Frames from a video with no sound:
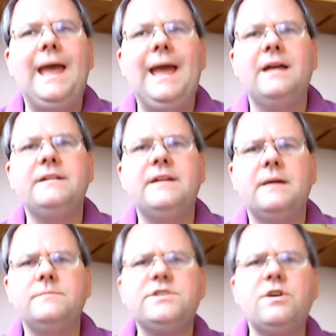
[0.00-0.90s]

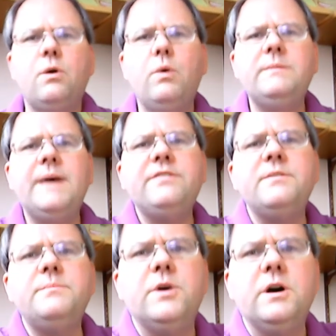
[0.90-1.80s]
And so what
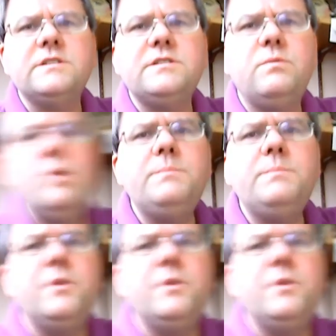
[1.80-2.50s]
about the books? What